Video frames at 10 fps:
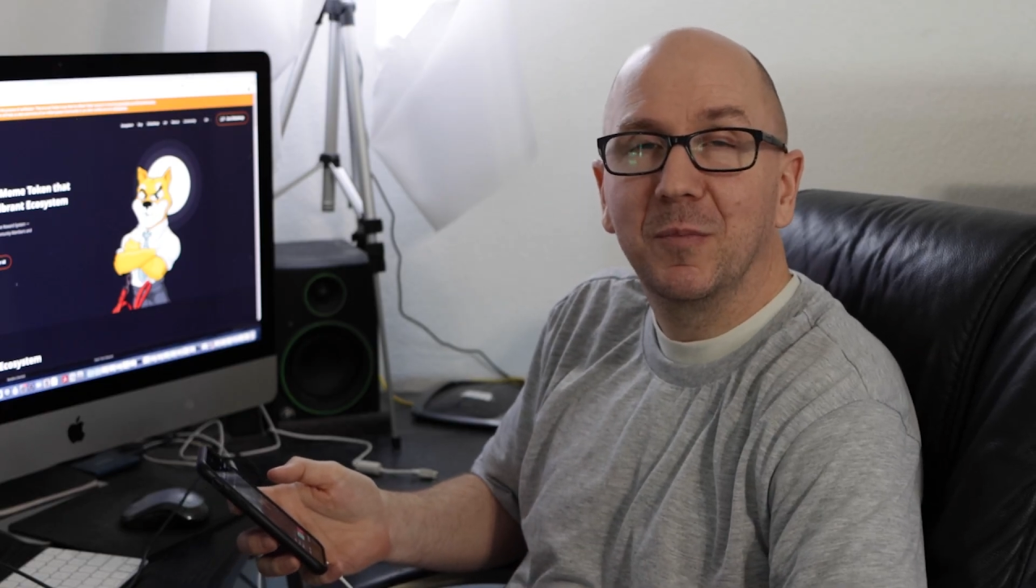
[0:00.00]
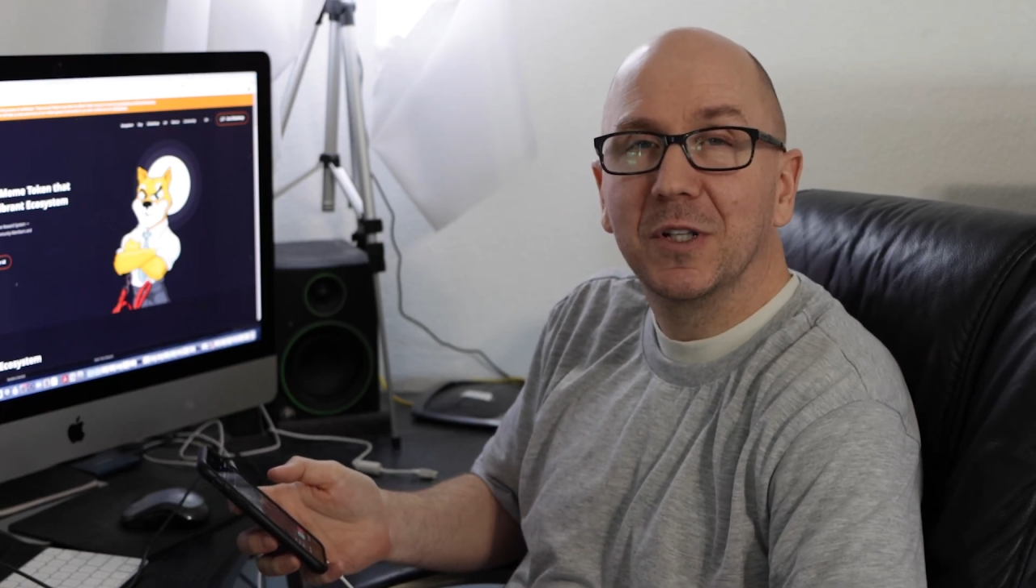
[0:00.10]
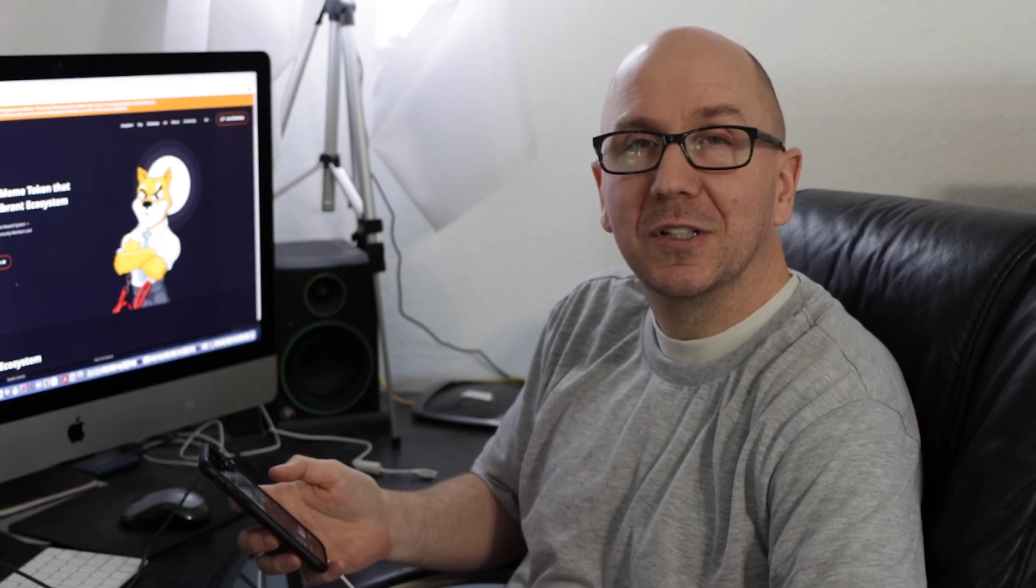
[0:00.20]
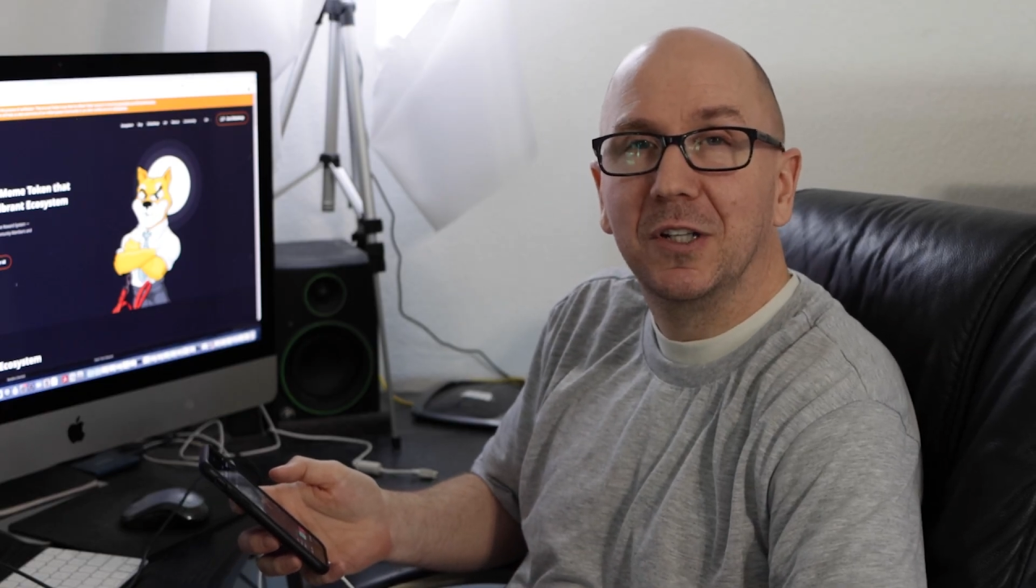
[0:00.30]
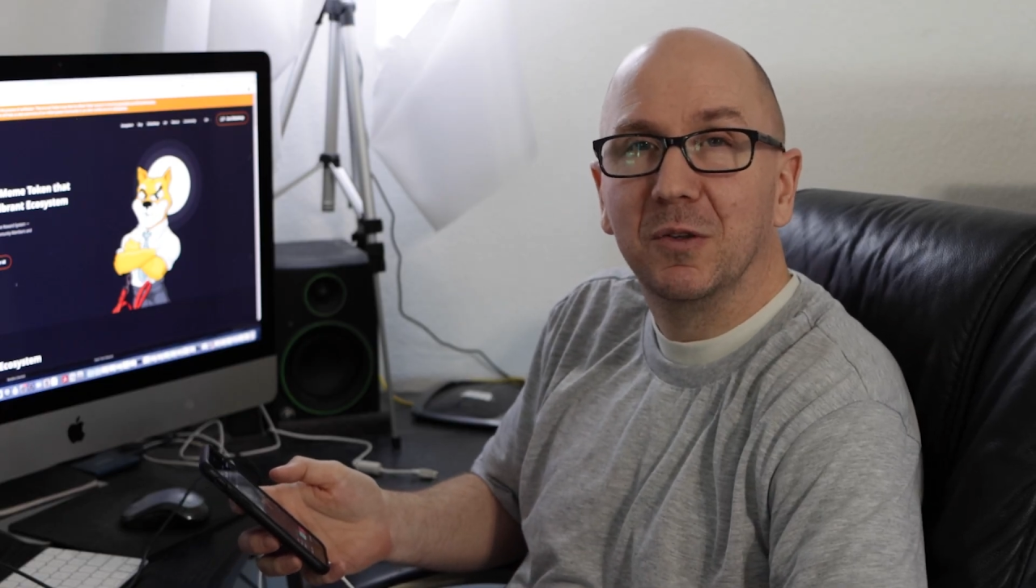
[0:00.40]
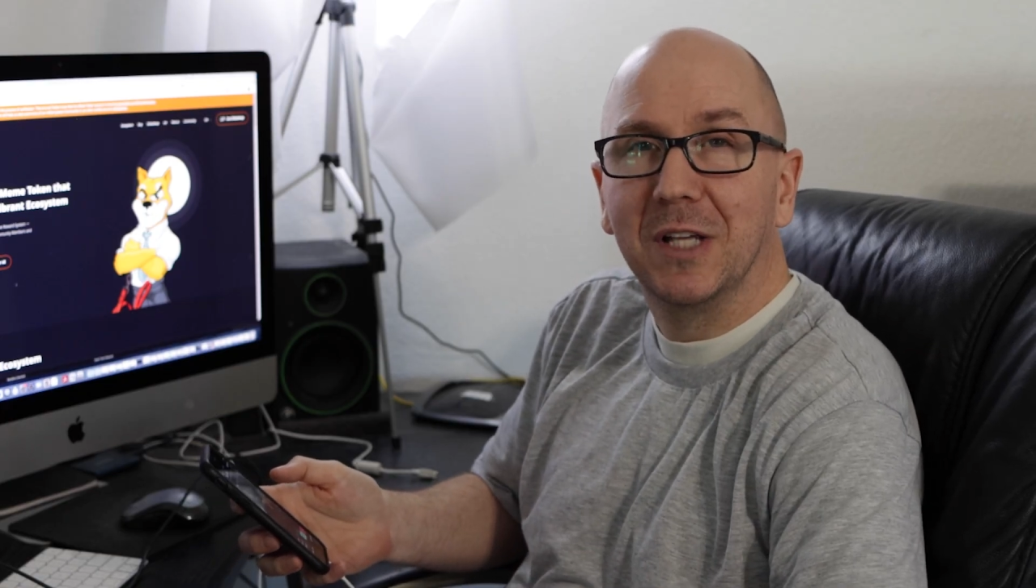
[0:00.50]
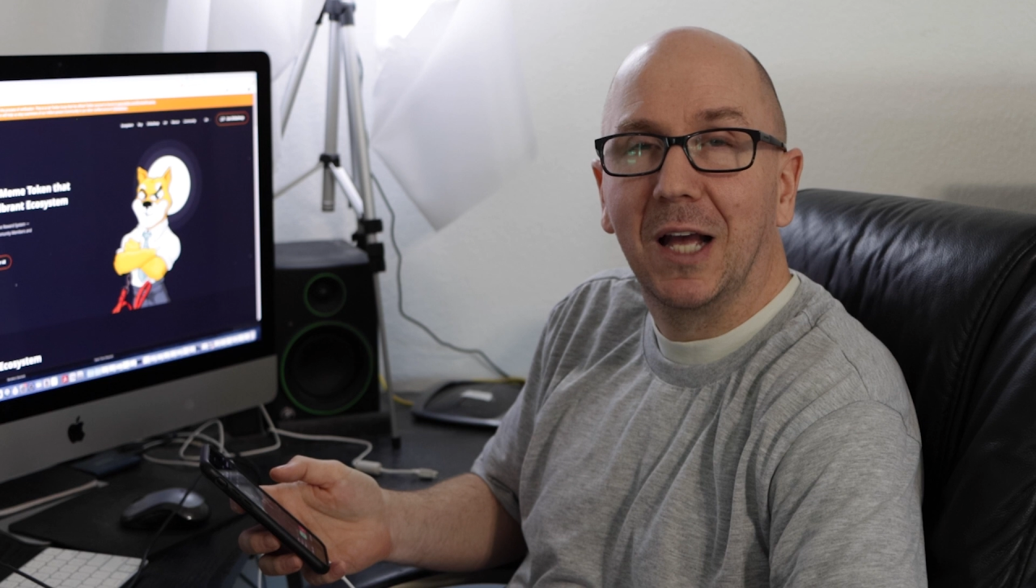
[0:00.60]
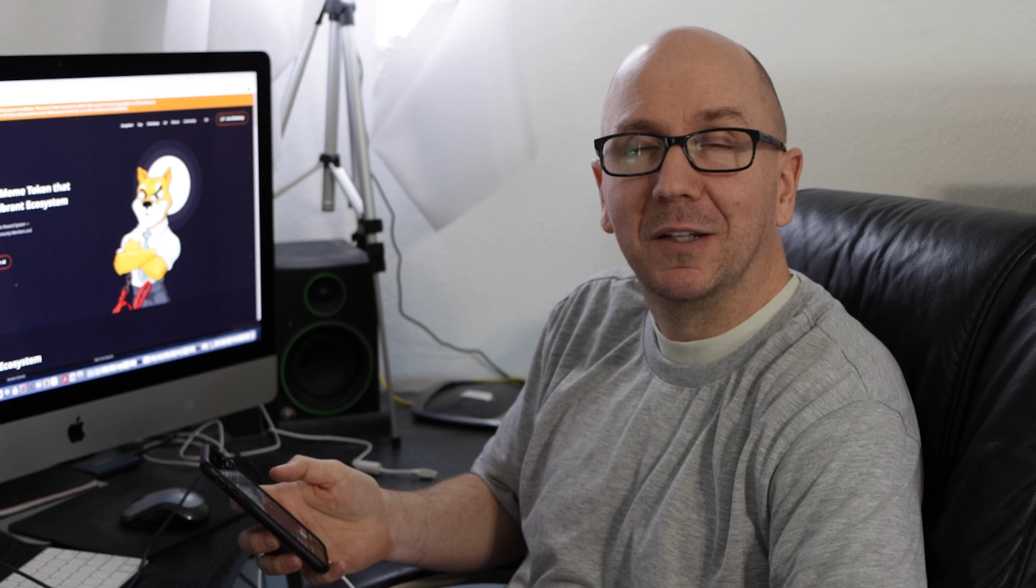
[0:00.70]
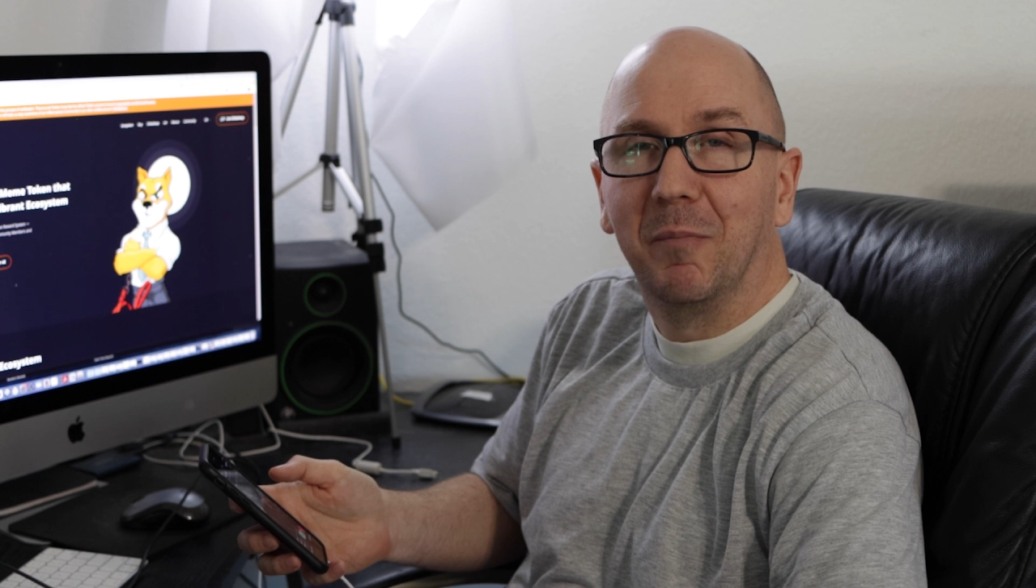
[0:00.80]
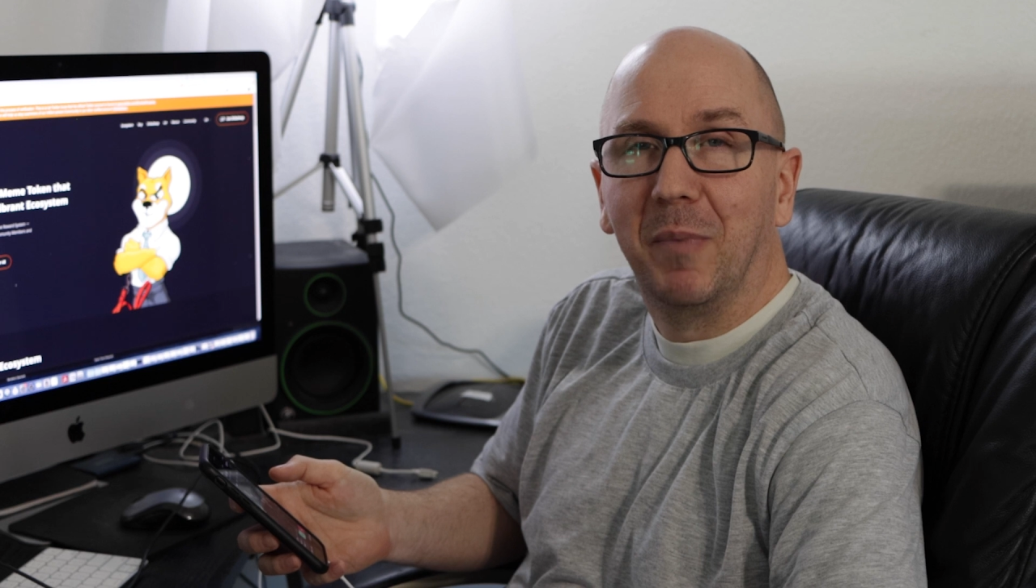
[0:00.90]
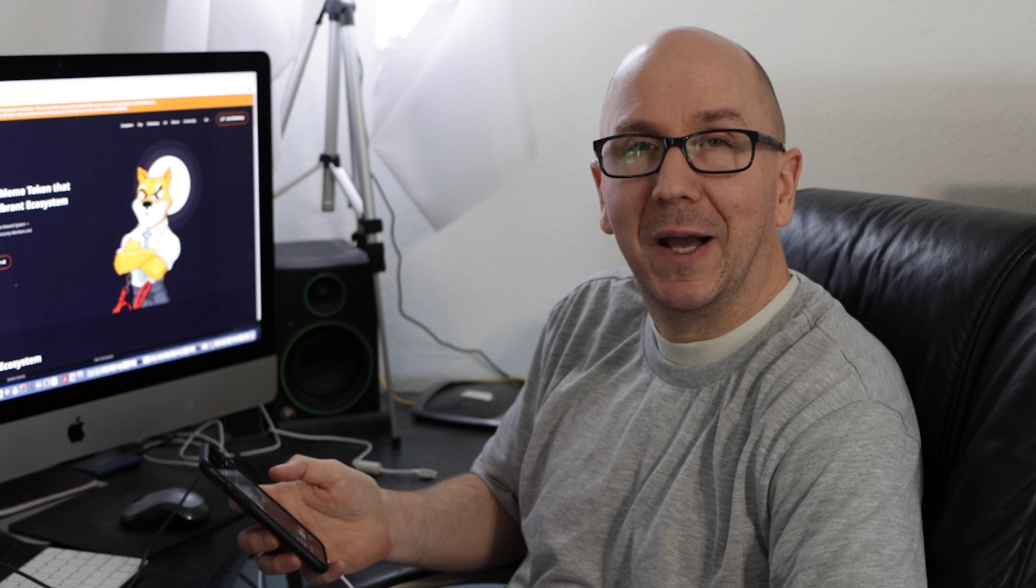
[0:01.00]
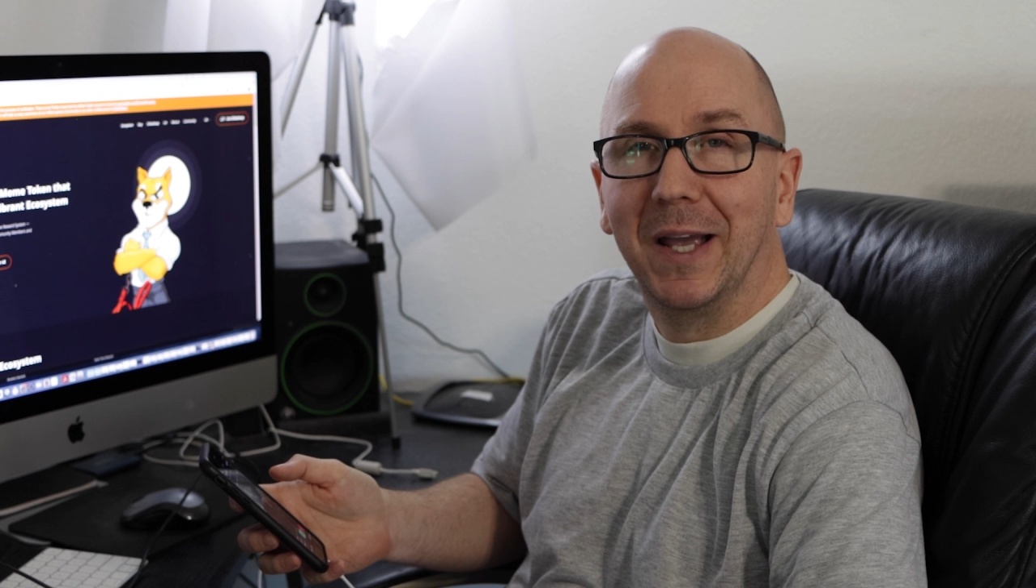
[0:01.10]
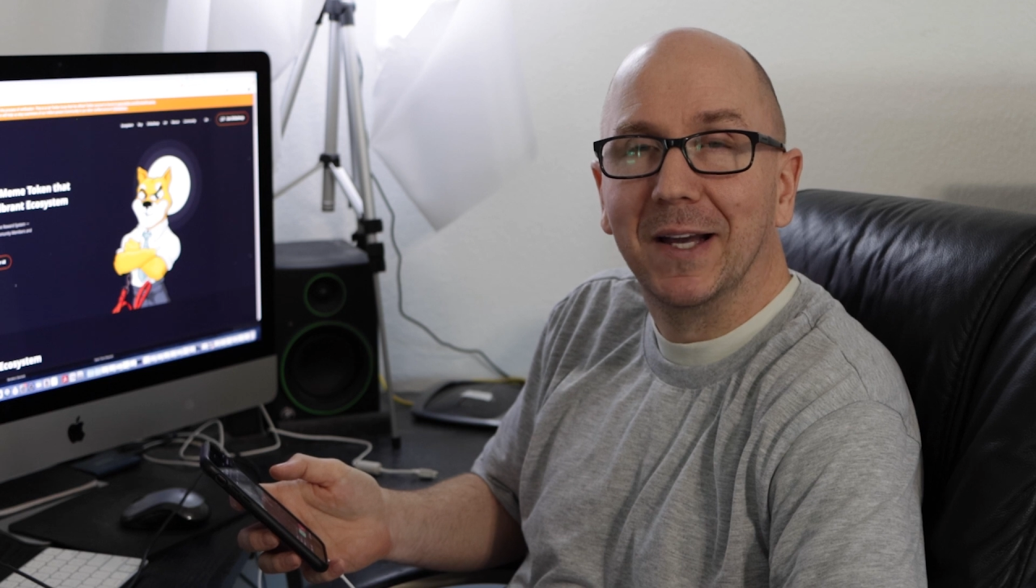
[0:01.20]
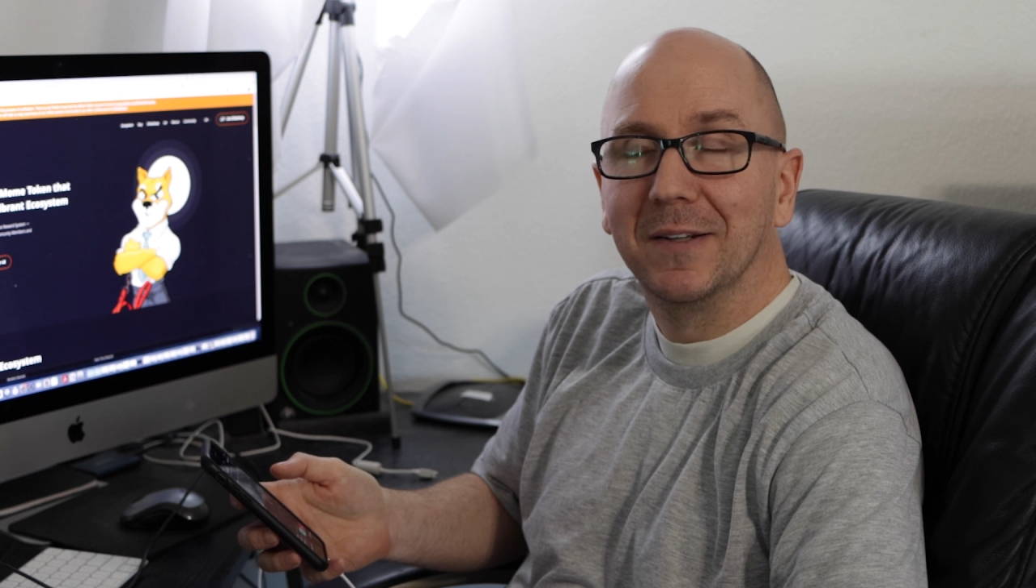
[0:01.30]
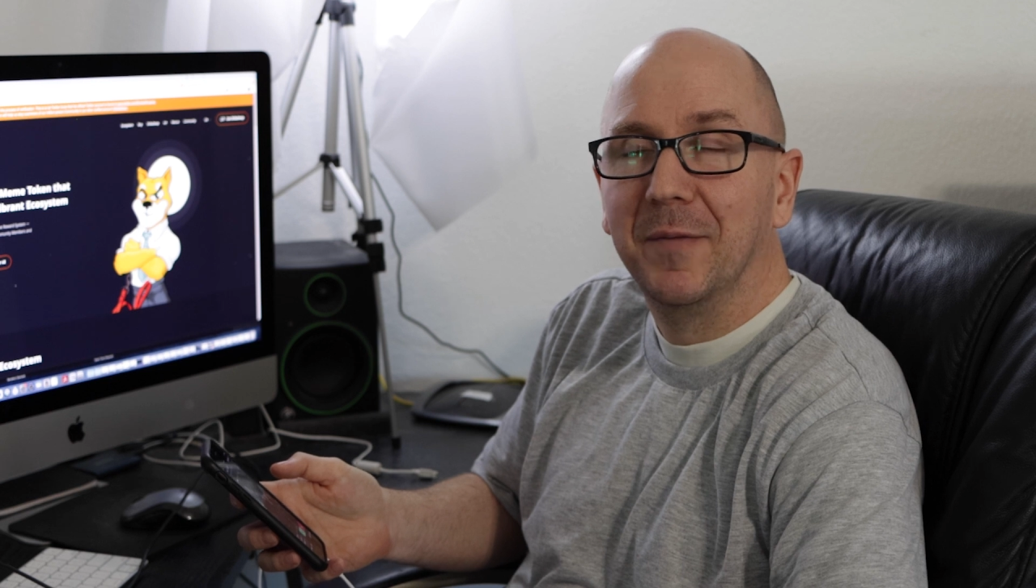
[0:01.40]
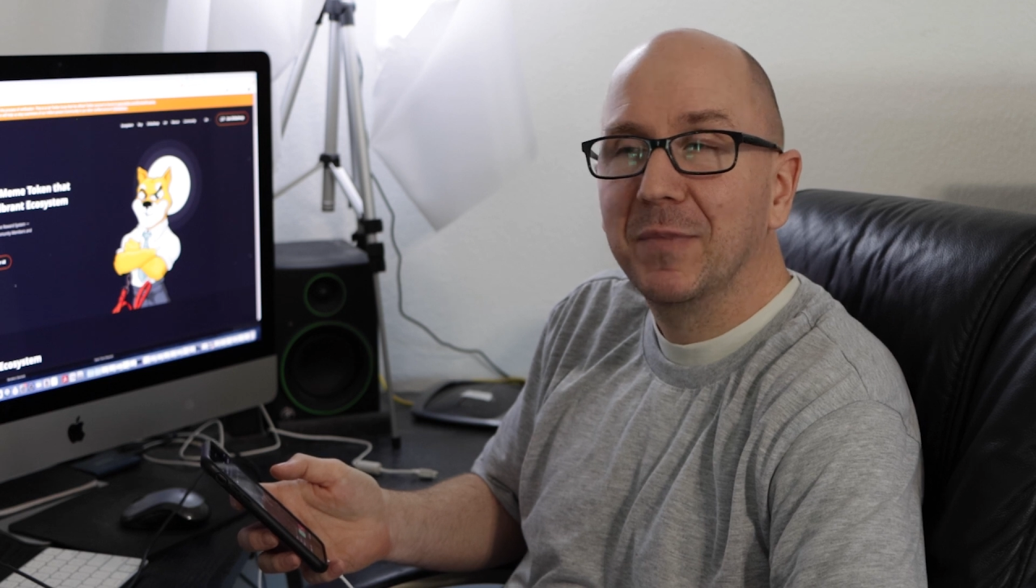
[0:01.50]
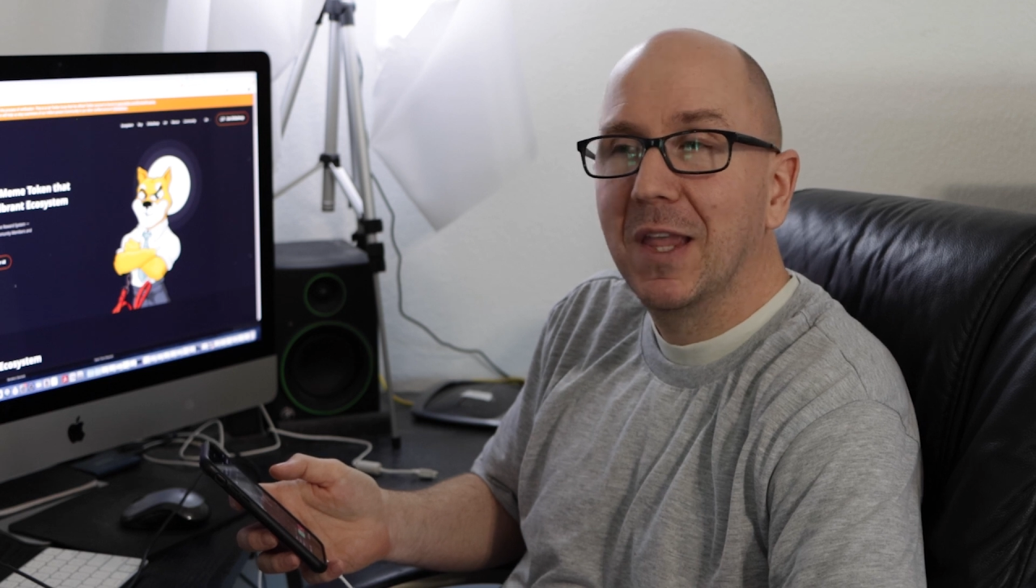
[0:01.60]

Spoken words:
so I'm just going to use that to buy it.